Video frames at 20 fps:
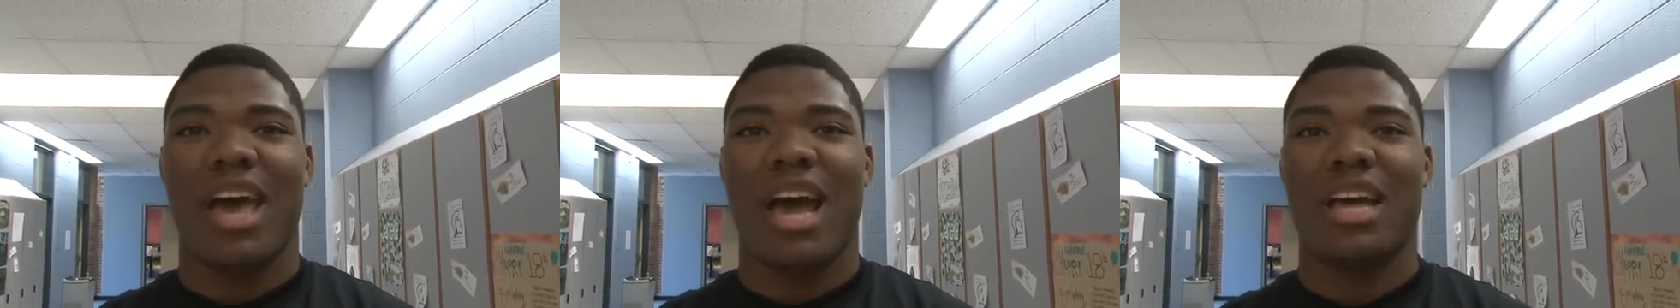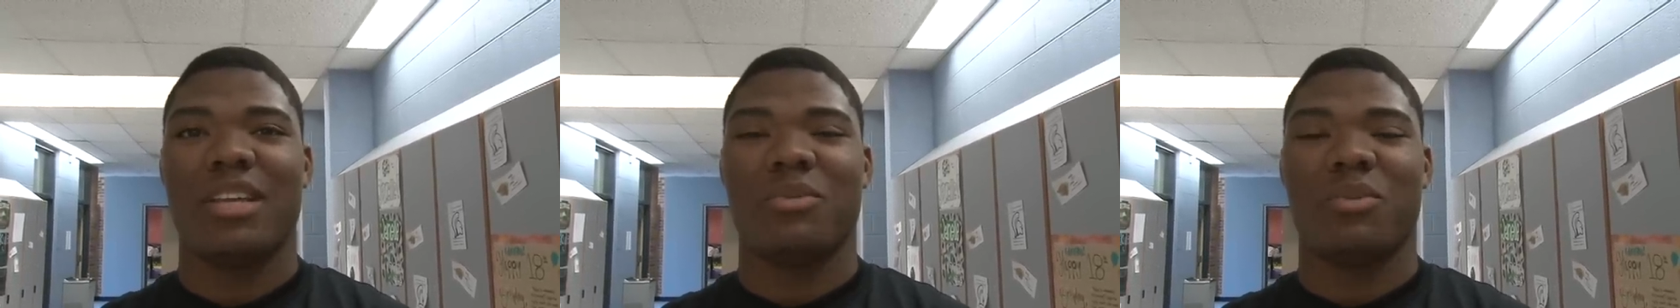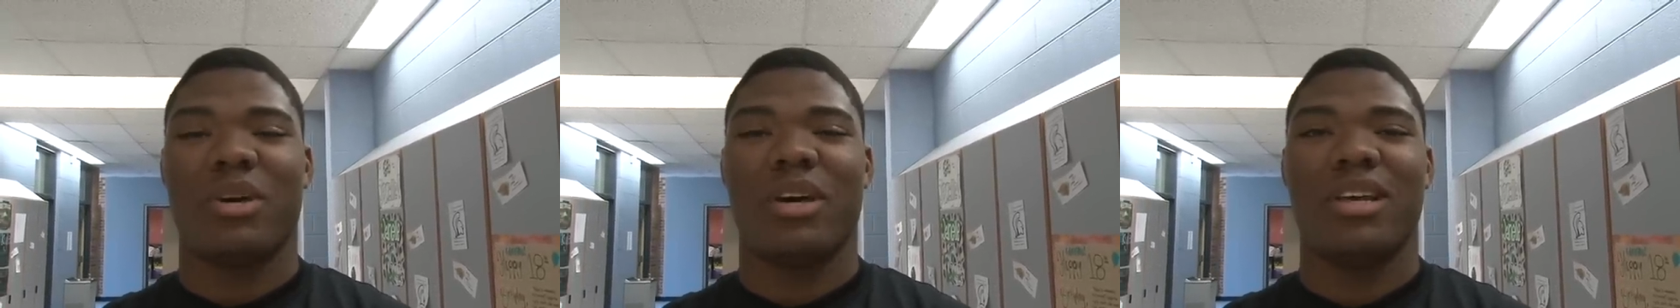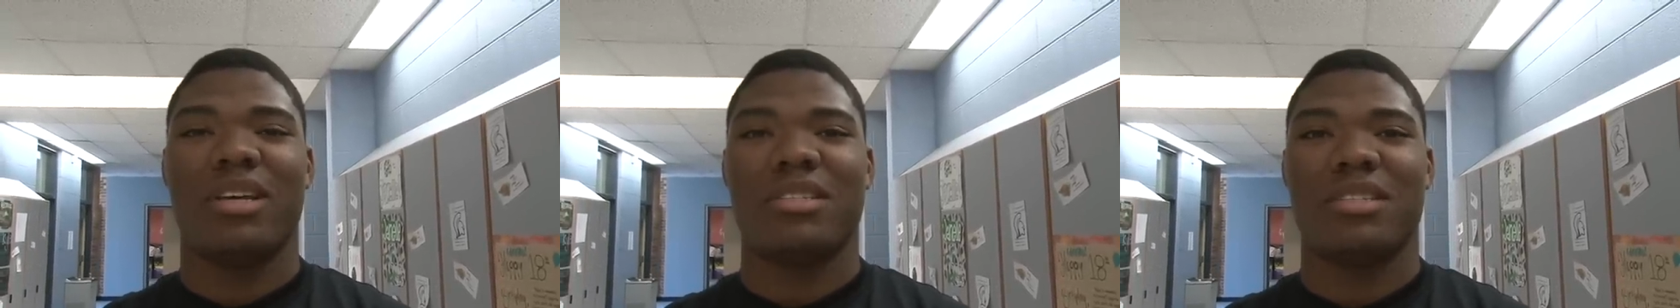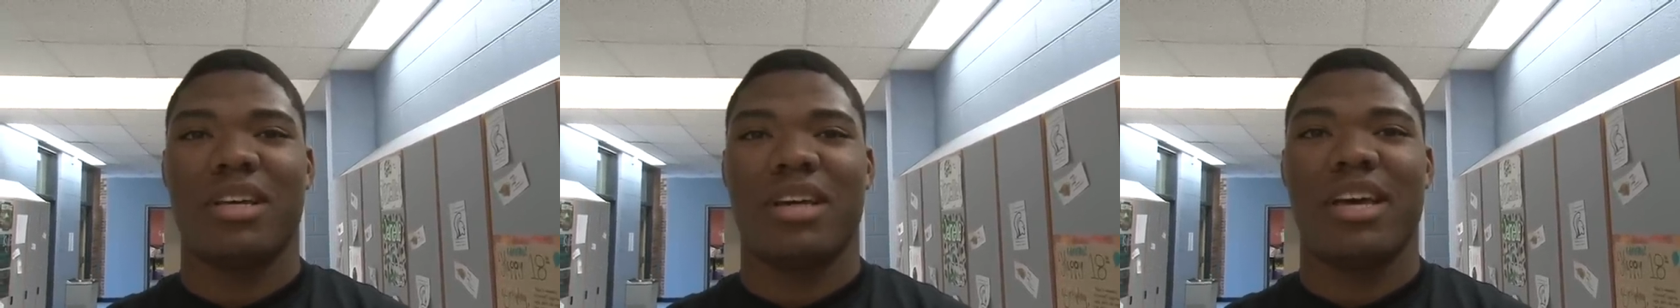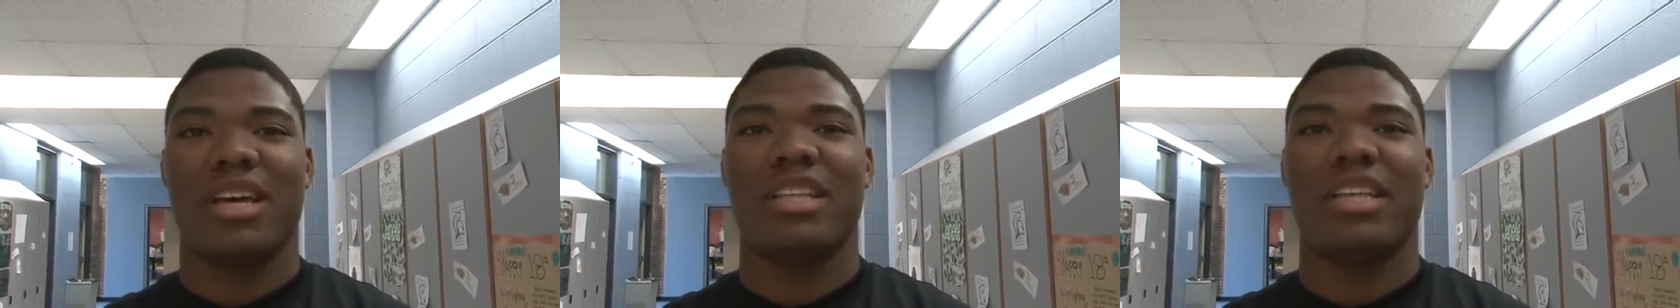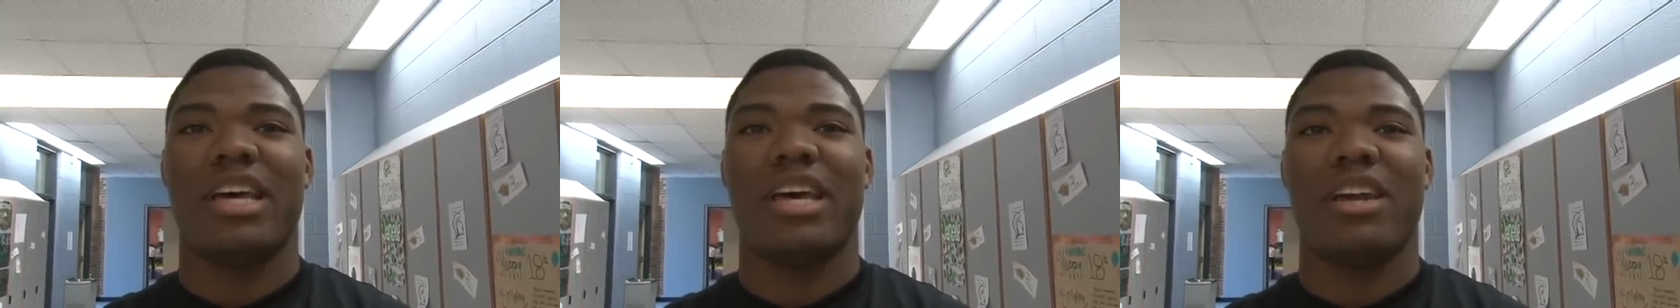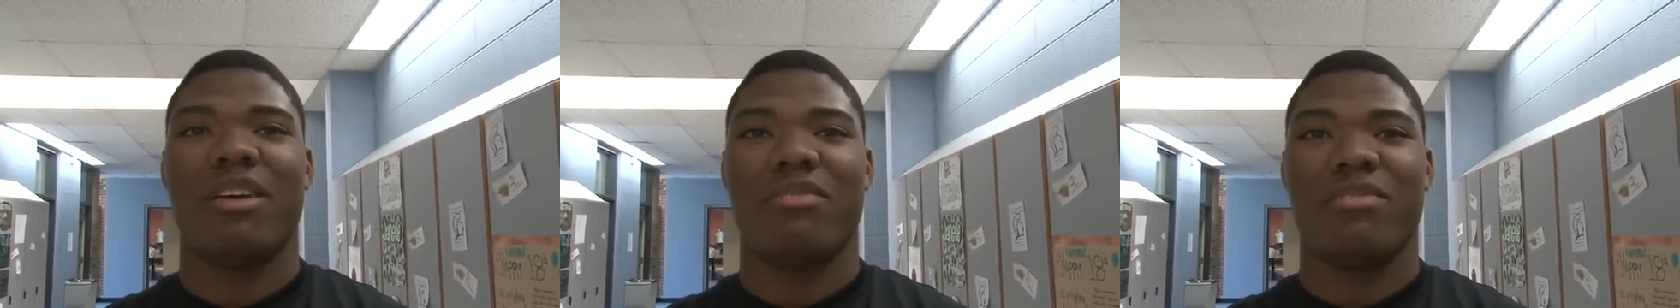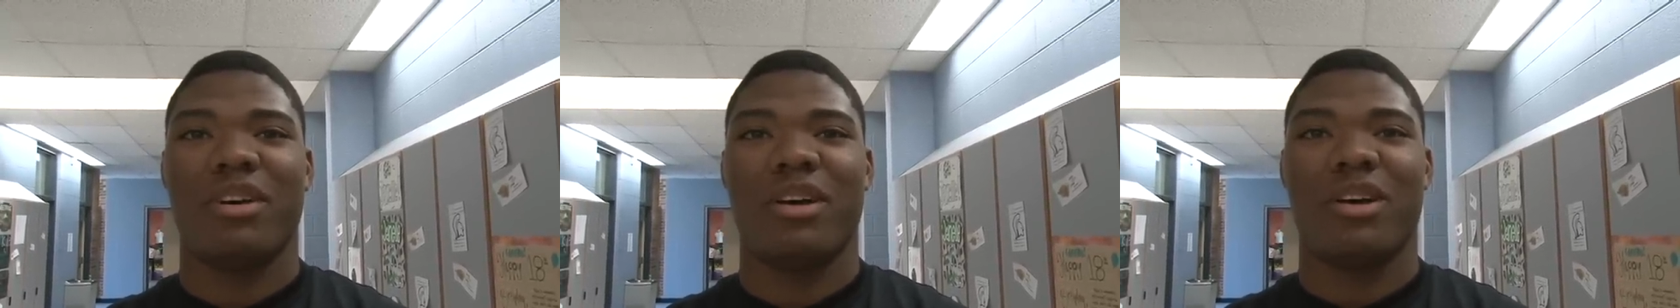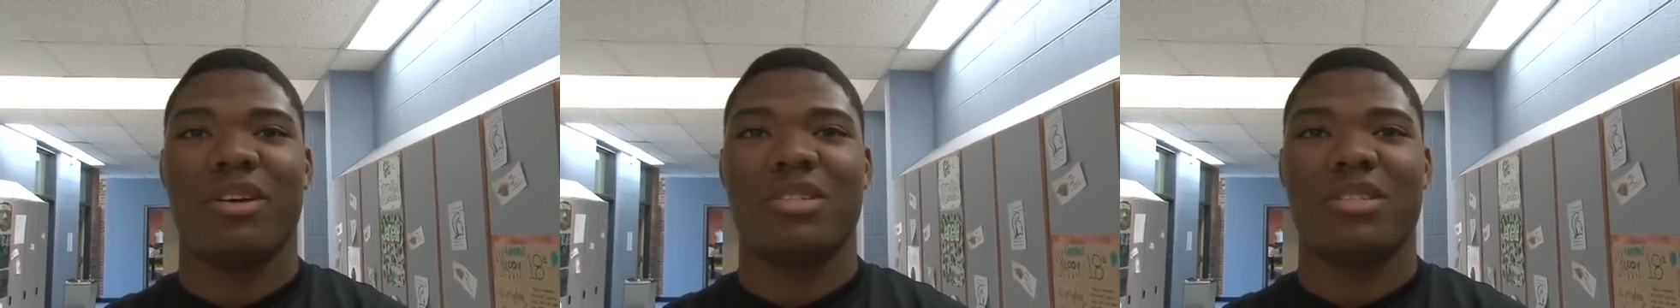as well as uh, in the
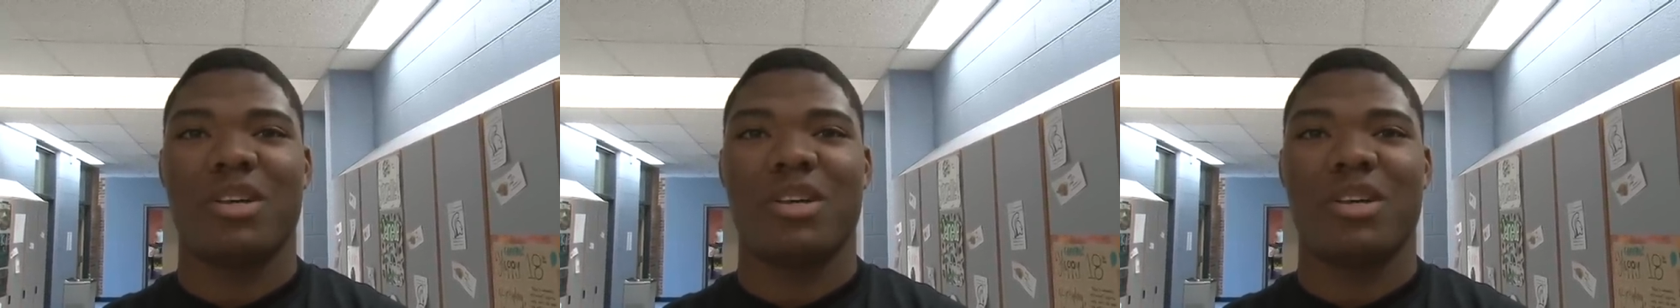NFL.